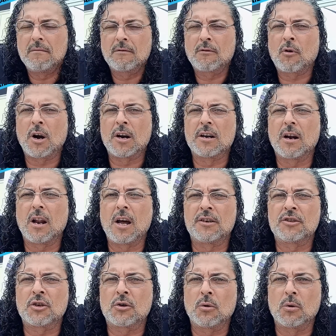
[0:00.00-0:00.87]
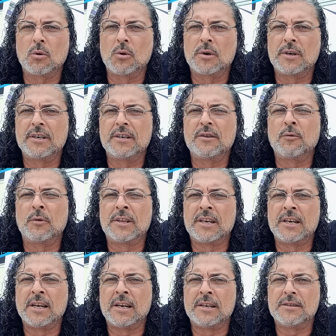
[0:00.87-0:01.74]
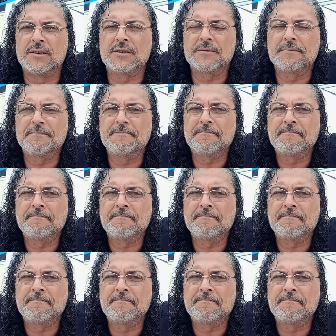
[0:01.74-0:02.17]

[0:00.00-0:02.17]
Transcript: Chronological order with the dates.